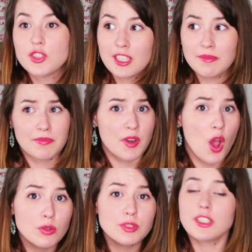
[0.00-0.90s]
She
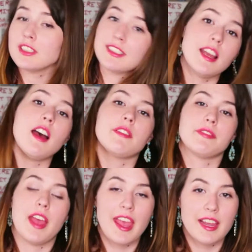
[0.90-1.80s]
knows her stuff,
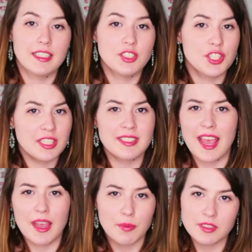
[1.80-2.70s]
and she's
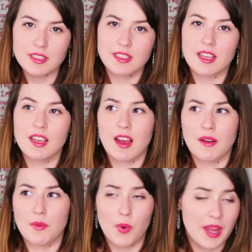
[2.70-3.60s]
able to see
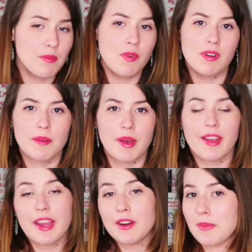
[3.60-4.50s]
way more
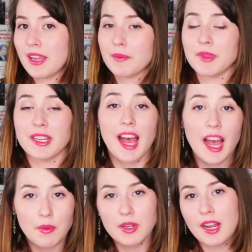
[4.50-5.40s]
about hair and makeup than
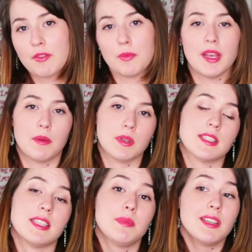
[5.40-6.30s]
I would ever be able to
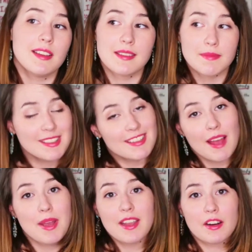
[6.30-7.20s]
see because it's
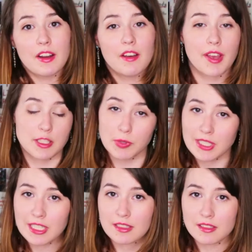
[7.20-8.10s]
not my area of
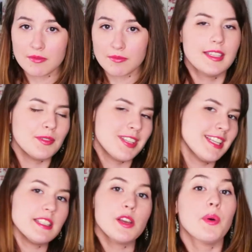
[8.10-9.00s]
expertise. Now, she
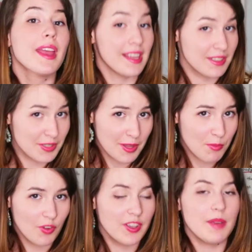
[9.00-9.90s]
doesn't go into the
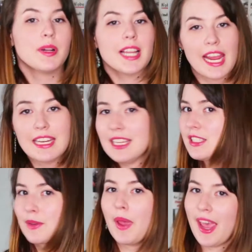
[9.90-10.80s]
movie planning
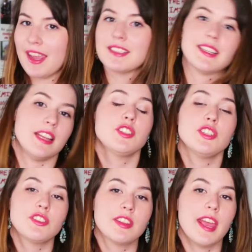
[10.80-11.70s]
to pay
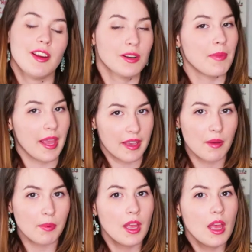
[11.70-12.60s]
attention to the hair and makeup,